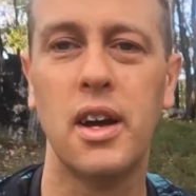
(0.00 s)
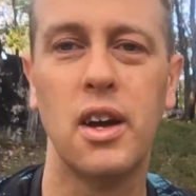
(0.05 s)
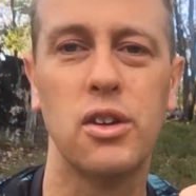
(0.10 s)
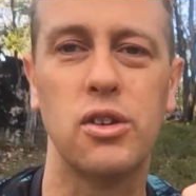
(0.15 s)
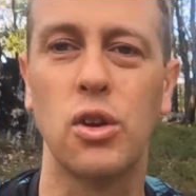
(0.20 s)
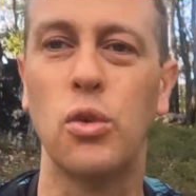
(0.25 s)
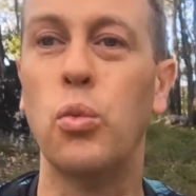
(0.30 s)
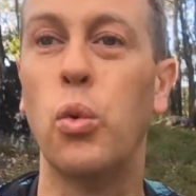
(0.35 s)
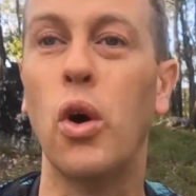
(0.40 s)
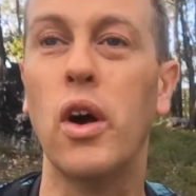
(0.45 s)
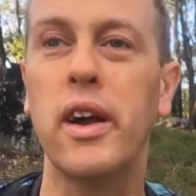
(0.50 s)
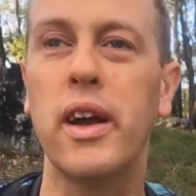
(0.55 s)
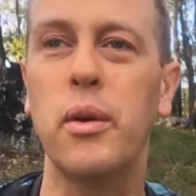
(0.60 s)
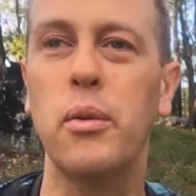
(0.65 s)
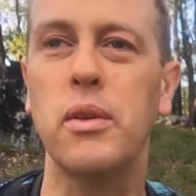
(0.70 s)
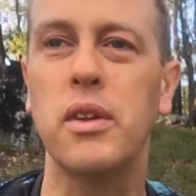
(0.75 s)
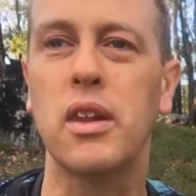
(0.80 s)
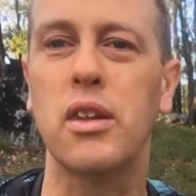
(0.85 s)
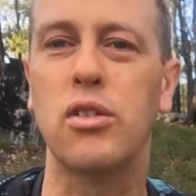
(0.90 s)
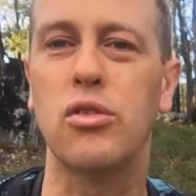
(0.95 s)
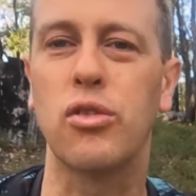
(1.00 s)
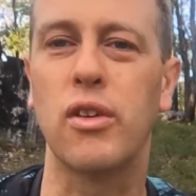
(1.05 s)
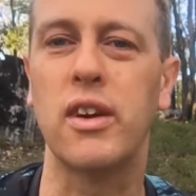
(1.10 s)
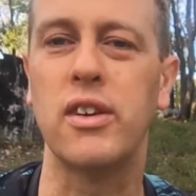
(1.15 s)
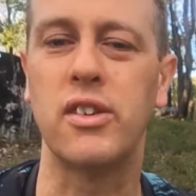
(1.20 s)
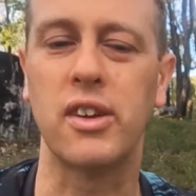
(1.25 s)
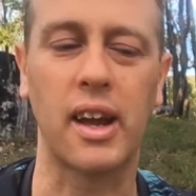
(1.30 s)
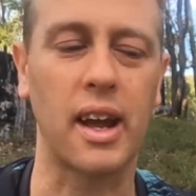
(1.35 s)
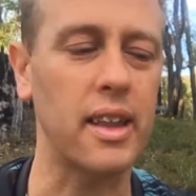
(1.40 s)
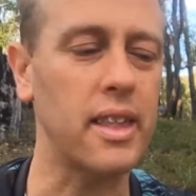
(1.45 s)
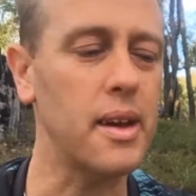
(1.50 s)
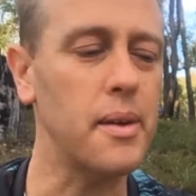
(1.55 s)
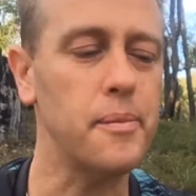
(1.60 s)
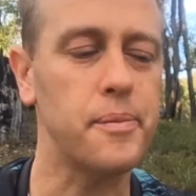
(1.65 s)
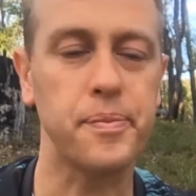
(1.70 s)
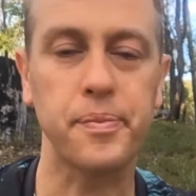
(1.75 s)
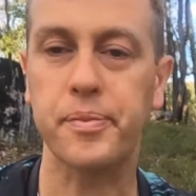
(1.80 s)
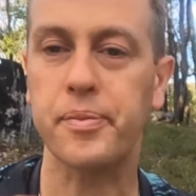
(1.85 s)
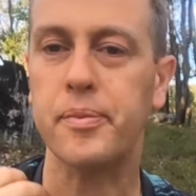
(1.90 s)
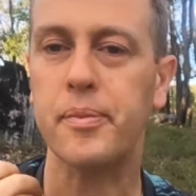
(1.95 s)
So working with these three together,
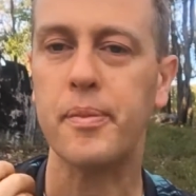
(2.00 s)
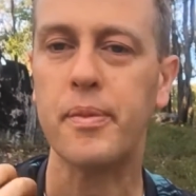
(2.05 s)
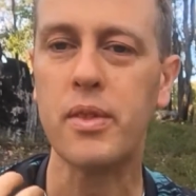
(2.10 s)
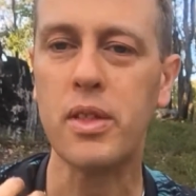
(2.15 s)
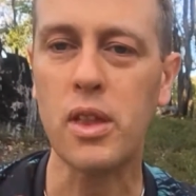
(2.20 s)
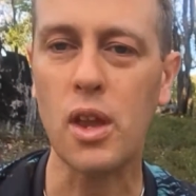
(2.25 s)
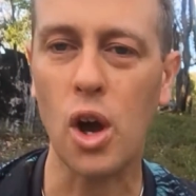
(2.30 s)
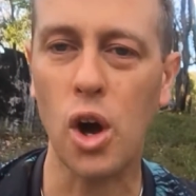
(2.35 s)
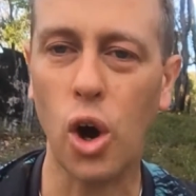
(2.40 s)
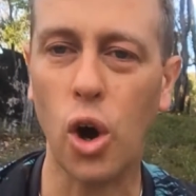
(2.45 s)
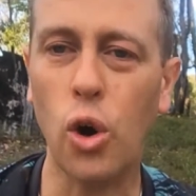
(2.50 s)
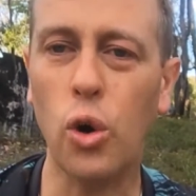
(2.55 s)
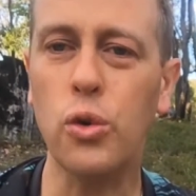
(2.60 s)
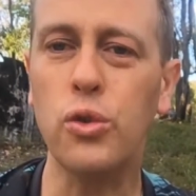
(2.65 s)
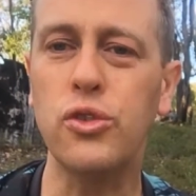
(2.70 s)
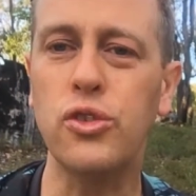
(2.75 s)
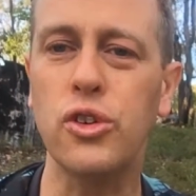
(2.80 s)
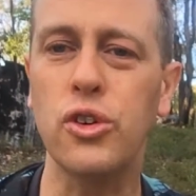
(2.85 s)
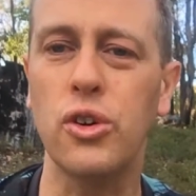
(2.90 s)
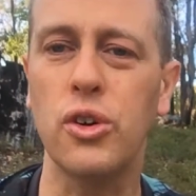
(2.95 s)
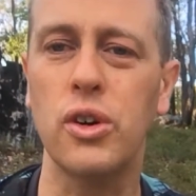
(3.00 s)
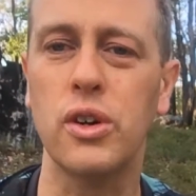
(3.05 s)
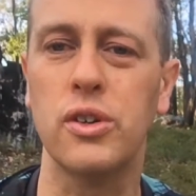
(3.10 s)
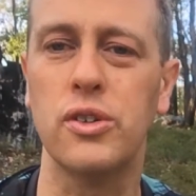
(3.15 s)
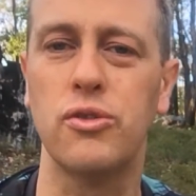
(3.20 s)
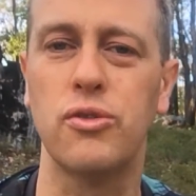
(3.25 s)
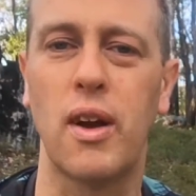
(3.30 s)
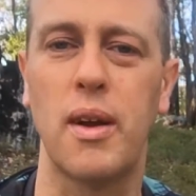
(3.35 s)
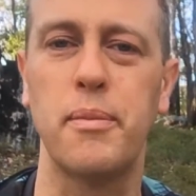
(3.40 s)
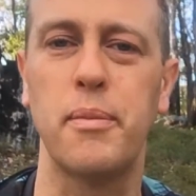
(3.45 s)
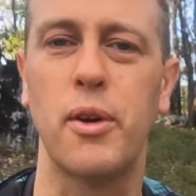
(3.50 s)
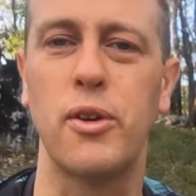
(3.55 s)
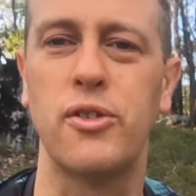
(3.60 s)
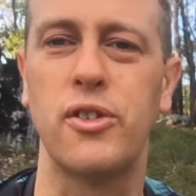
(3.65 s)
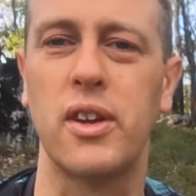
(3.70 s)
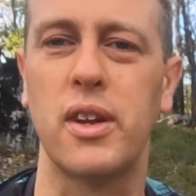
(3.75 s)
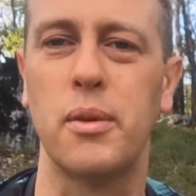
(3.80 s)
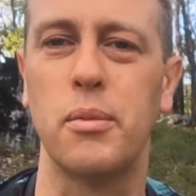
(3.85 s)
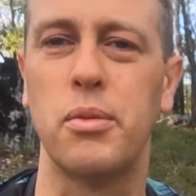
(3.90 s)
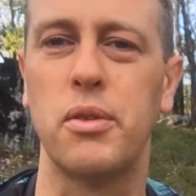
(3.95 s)
hold your rainbow
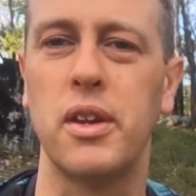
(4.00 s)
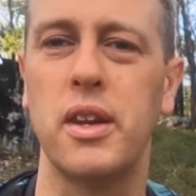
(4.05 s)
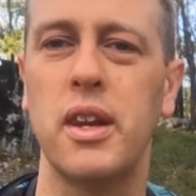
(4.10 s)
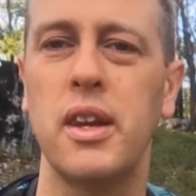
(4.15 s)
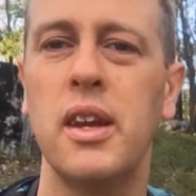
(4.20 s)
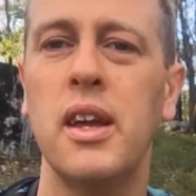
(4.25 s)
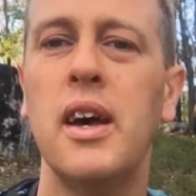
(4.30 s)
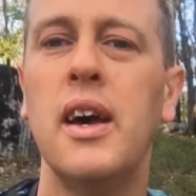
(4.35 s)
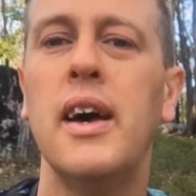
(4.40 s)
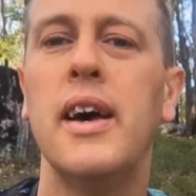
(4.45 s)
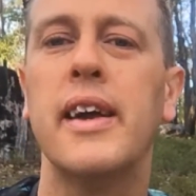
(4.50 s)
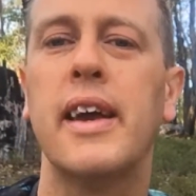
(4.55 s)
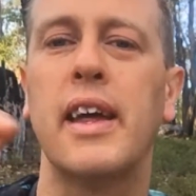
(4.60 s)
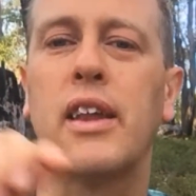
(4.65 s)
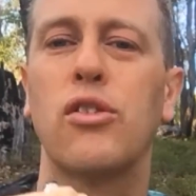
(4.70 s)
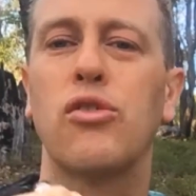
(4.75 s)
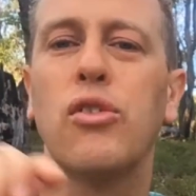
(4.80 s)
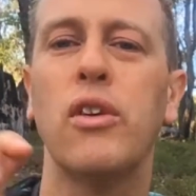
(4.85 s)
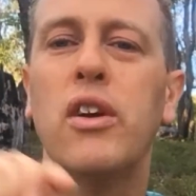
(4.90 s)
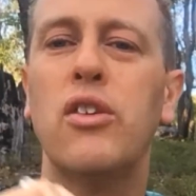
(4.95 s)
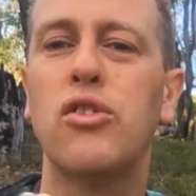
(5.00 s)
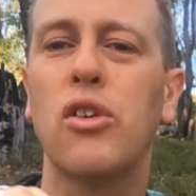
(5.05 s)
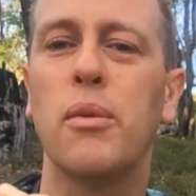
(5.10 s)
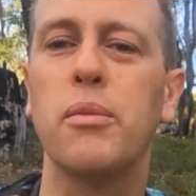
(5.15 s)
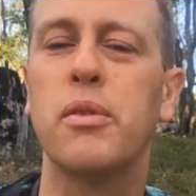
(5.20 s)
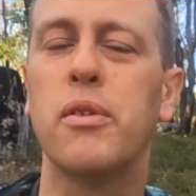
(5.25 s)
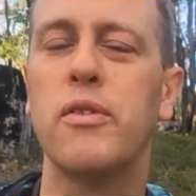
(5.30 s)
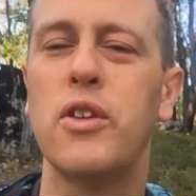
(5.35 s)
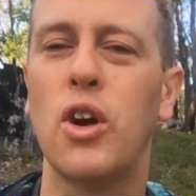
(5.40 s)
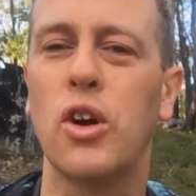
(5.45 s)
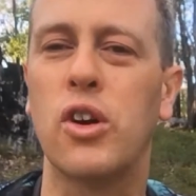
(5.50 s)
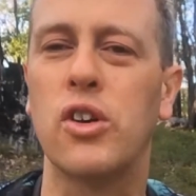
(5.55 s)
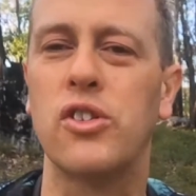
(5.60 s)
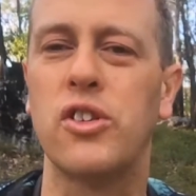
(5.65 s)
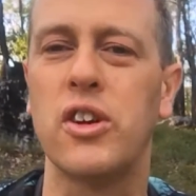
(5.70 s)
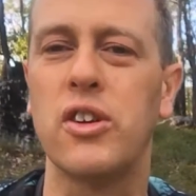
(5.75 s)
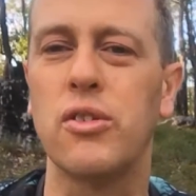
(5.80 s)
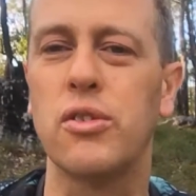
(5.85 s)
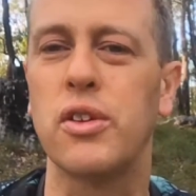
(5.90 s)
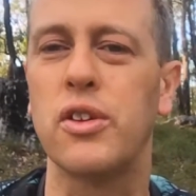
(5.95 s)
sheen obsidian, get 3 drops of the
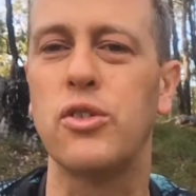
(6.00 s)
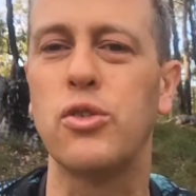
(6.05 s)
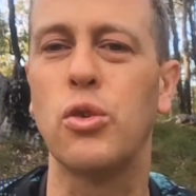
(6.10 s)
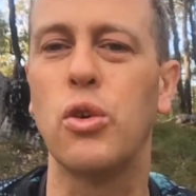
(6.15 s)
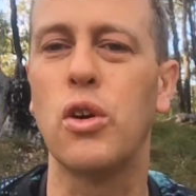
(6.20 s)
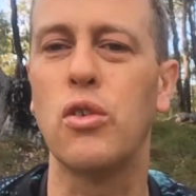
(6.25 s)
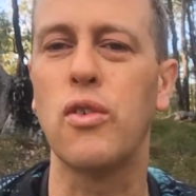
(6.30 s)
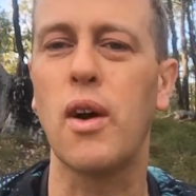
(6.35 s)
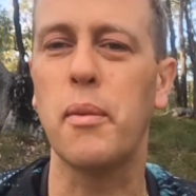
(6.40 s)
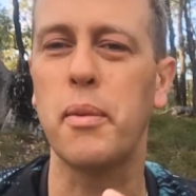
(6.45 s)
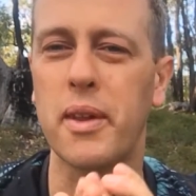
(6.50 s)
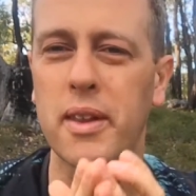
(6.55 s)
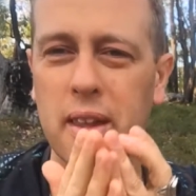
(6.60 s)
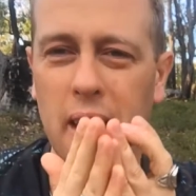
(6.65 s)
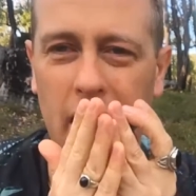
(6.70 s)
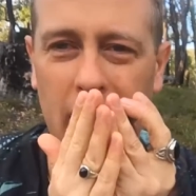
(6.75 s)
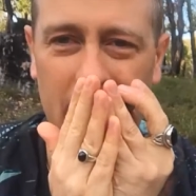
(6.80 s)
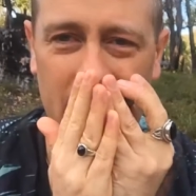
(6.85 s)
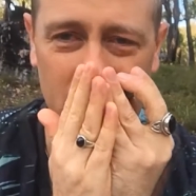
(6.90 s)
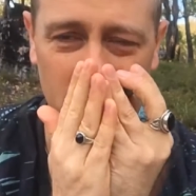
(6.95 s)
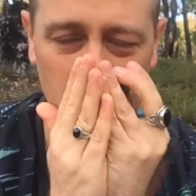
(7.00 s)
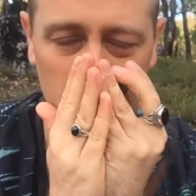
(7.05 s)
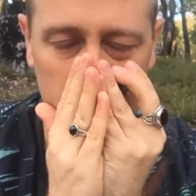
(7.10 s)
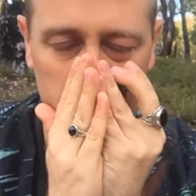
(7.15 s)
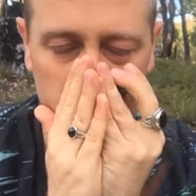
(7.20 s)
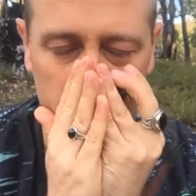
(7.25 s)
ocotea essential oil, rub it in your hand,